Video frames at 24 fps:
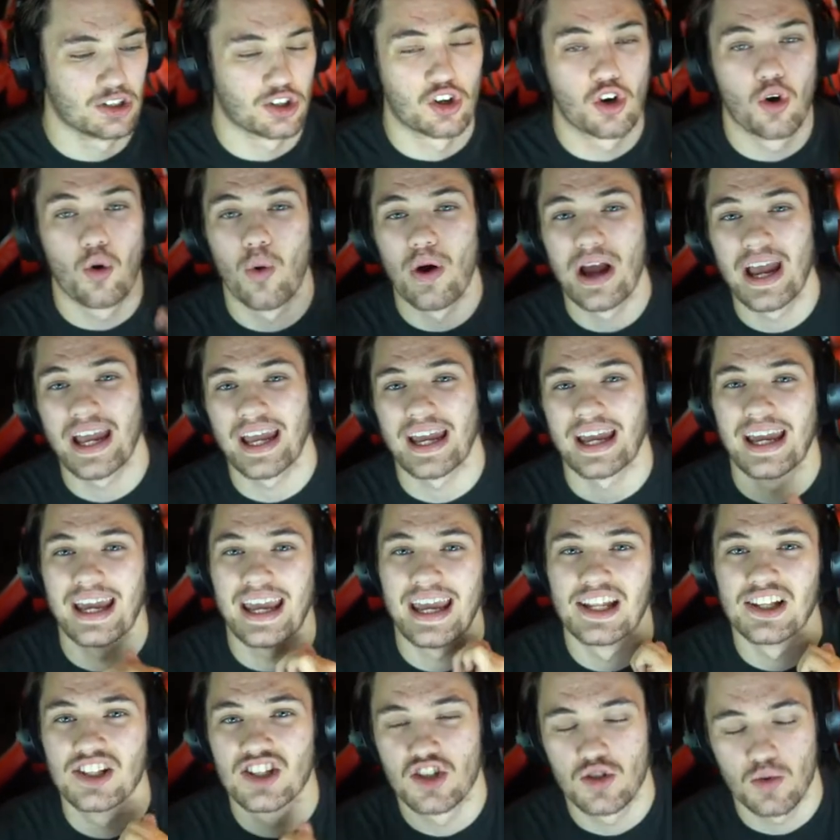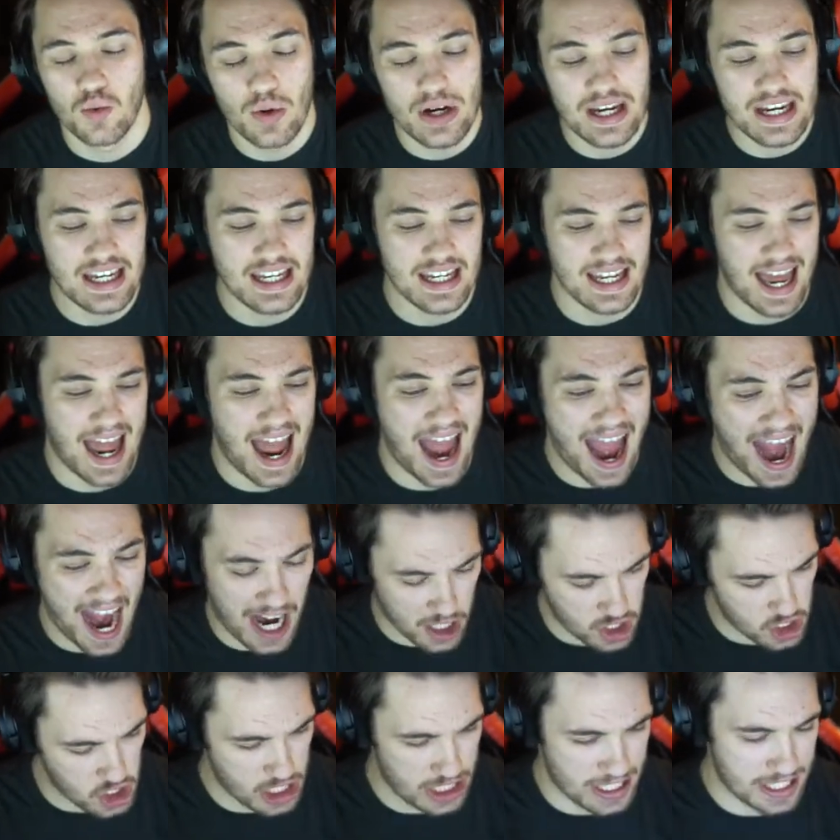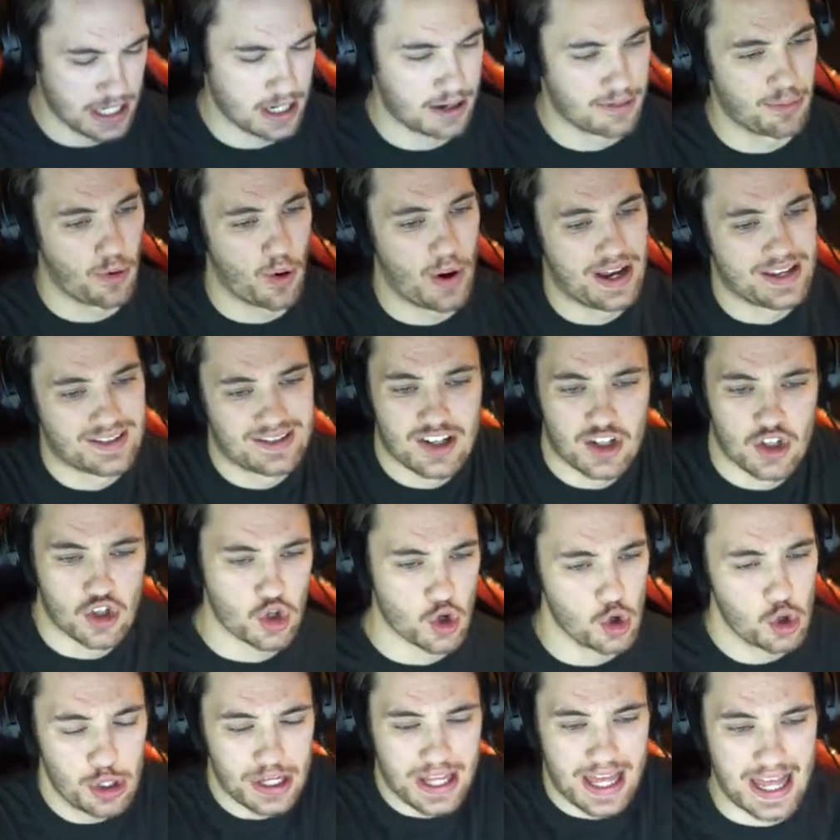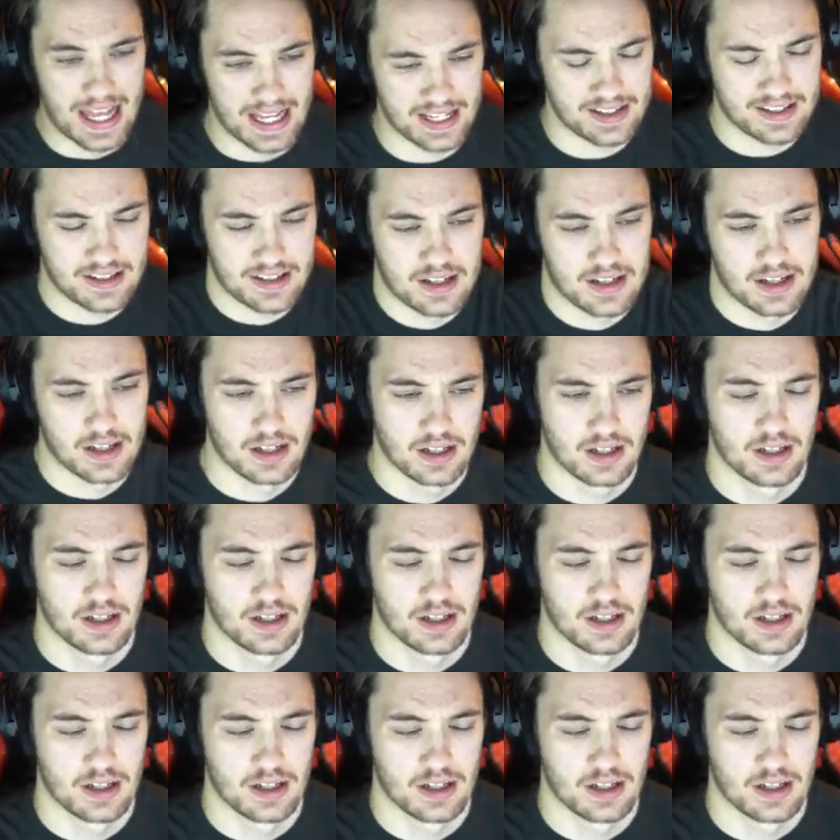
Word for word: quick and sweet action here, boys. Let's do this.